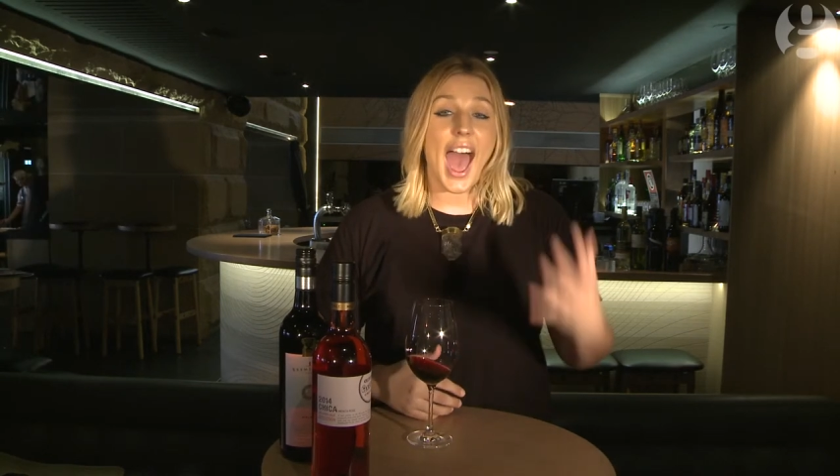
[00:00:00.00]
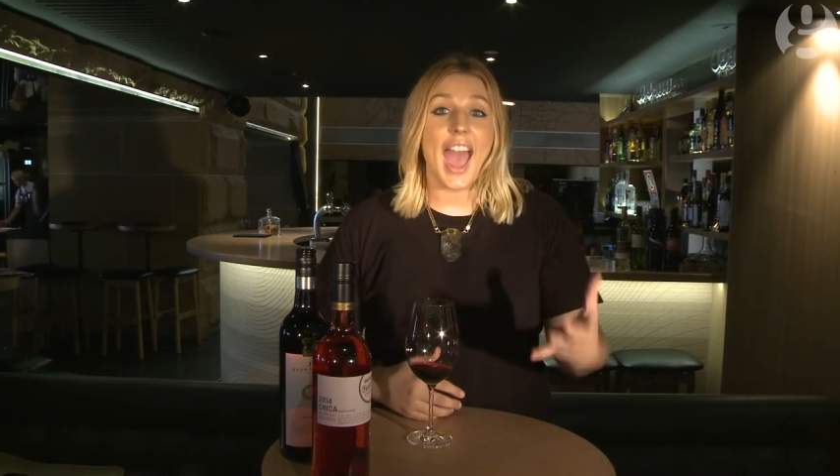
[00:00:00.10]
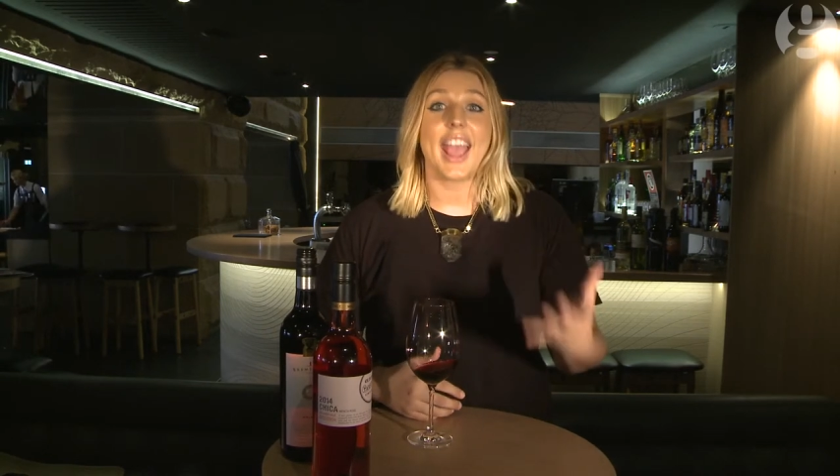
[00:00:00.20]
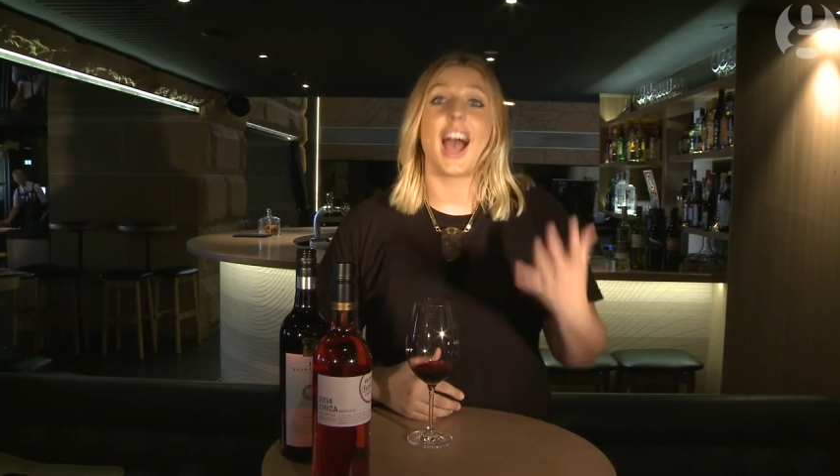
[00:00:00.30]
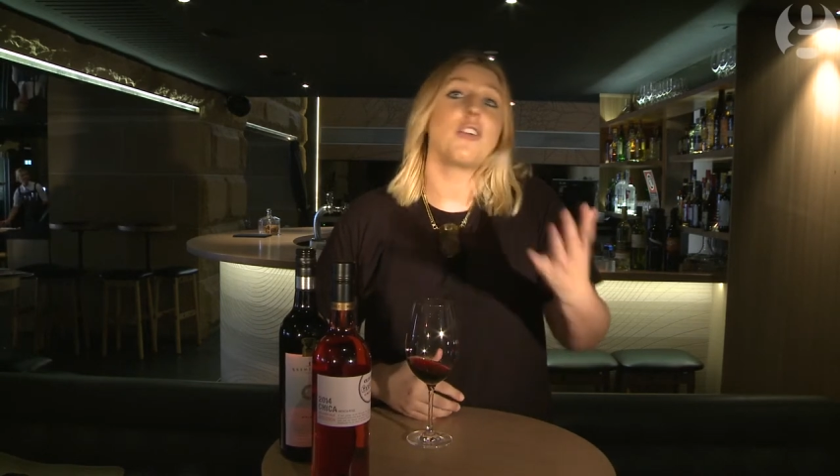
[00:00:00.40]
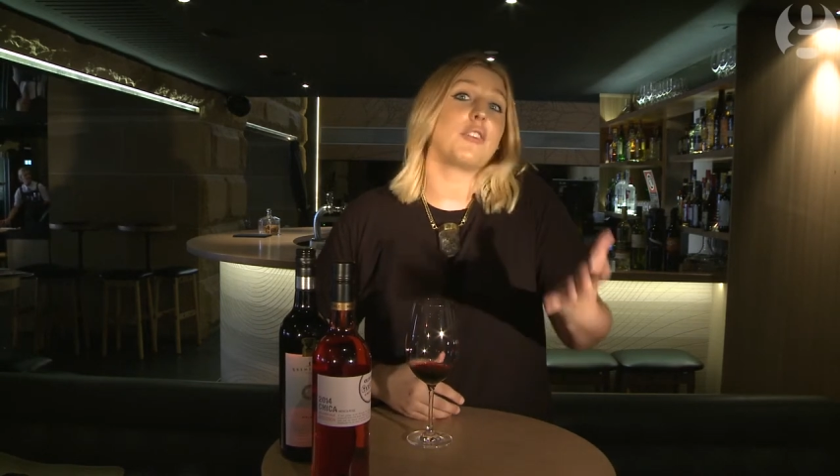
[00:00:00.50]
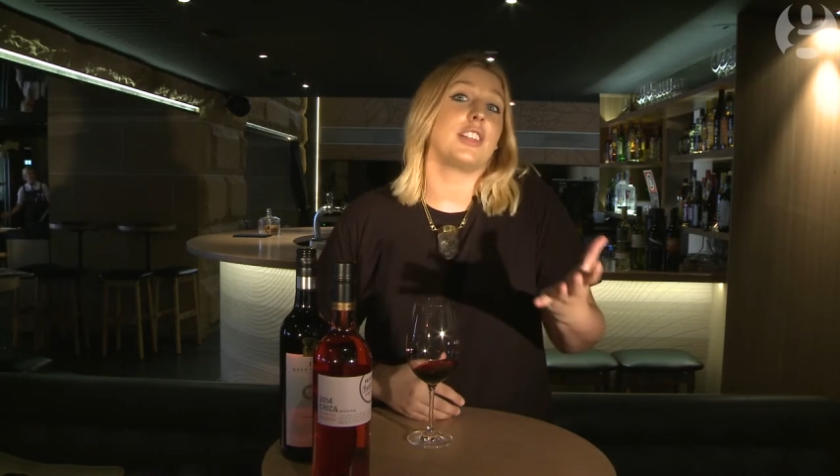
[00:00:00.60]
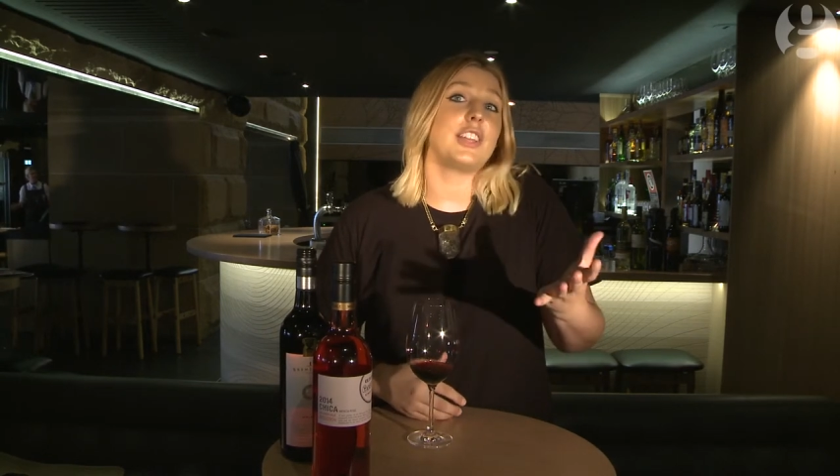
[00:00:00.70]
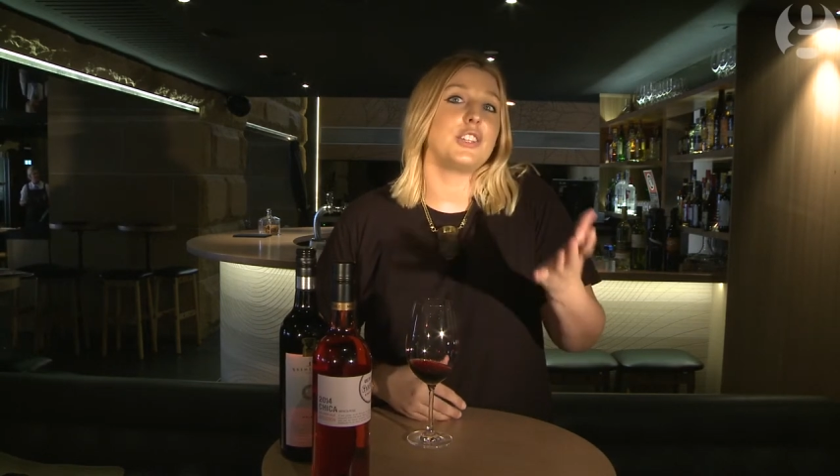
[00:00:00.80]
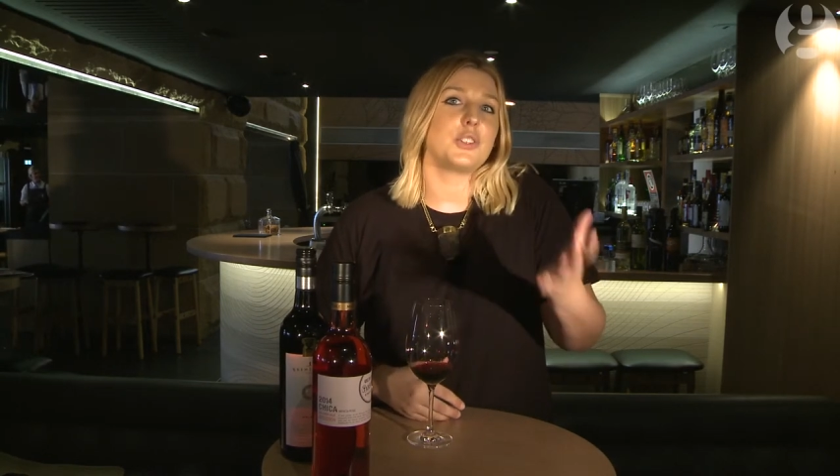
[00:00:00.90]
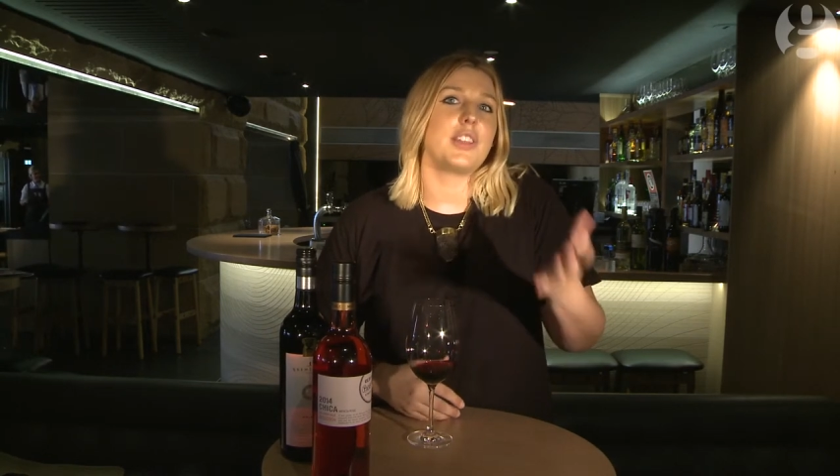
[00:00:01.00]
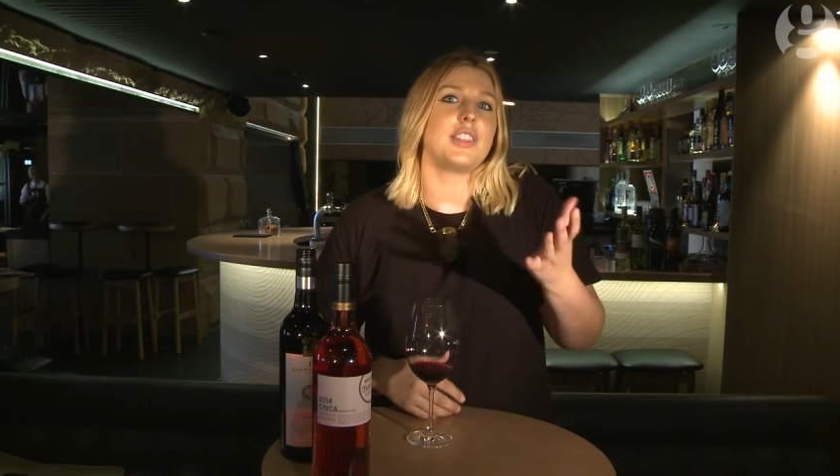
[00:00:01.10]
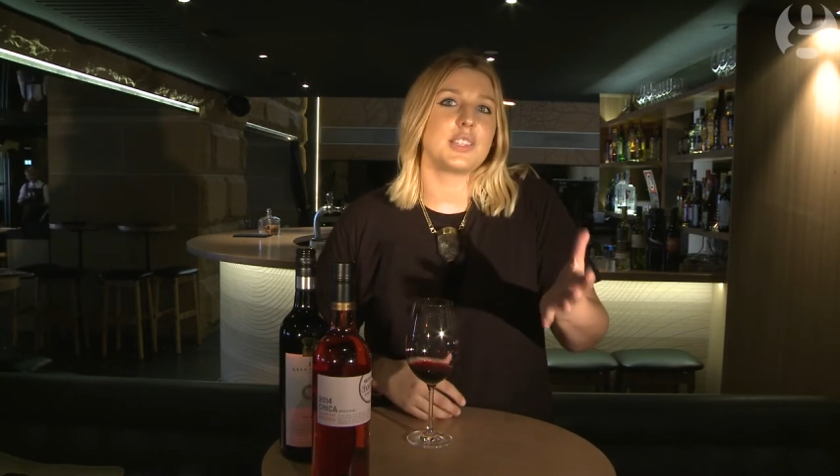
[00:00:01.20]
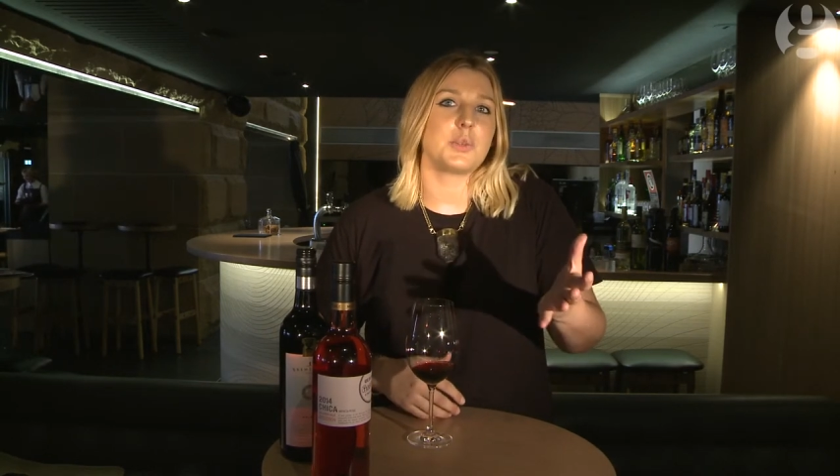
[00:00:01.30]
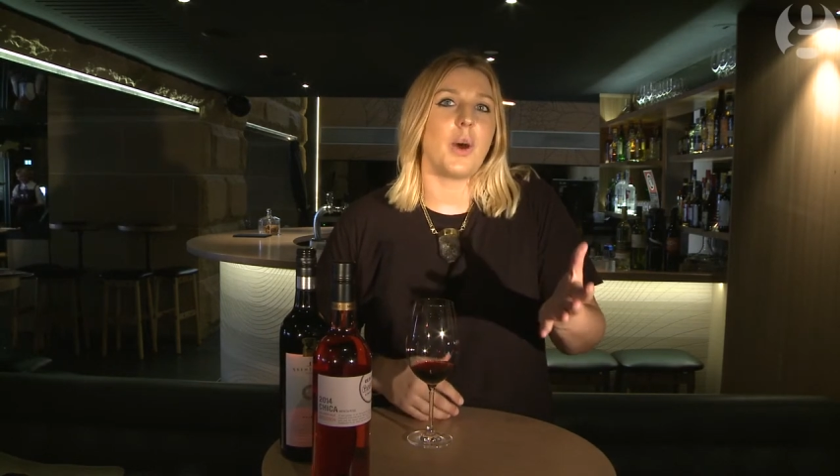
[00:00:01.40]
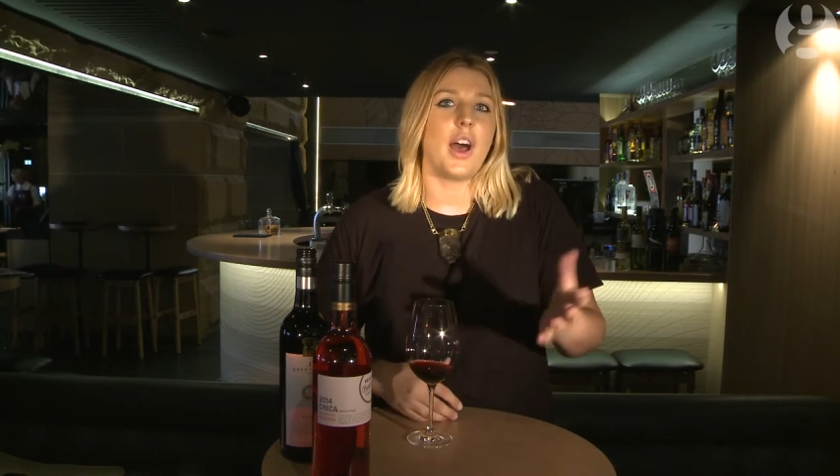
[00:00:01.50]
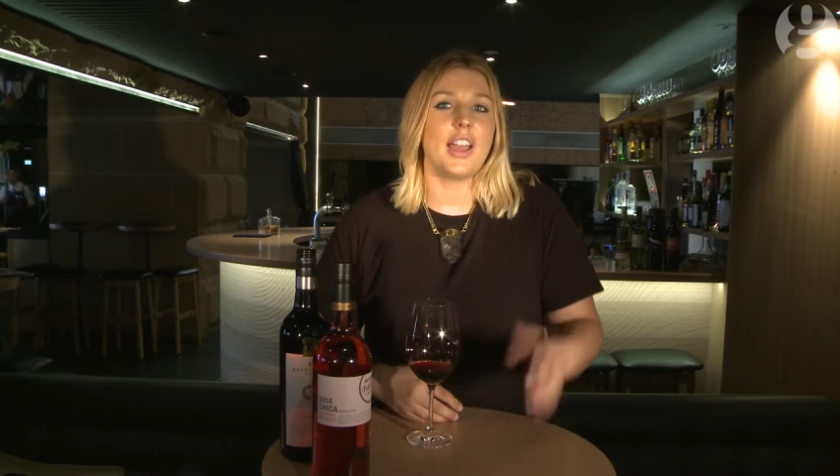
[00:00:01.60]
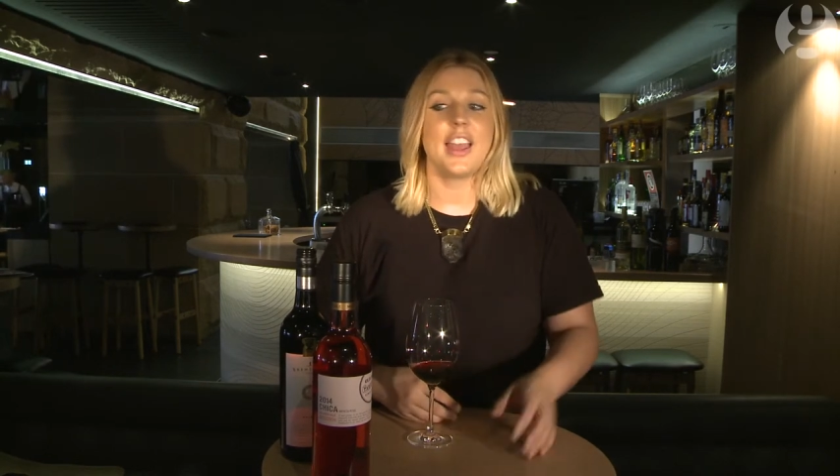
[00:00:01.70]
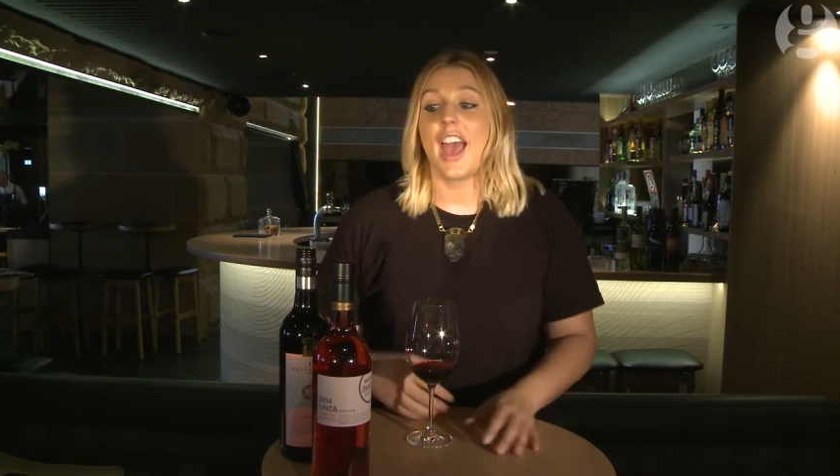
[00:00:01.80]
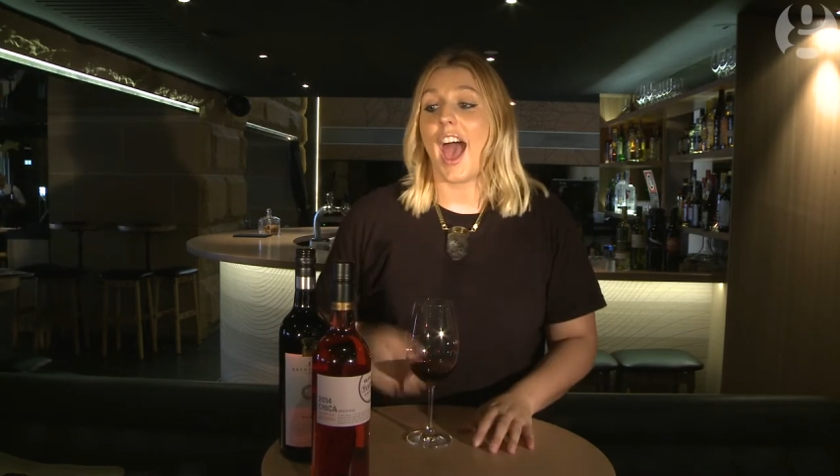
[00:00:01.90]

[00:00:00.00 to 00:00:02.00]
hey, I really enjoyed this wine.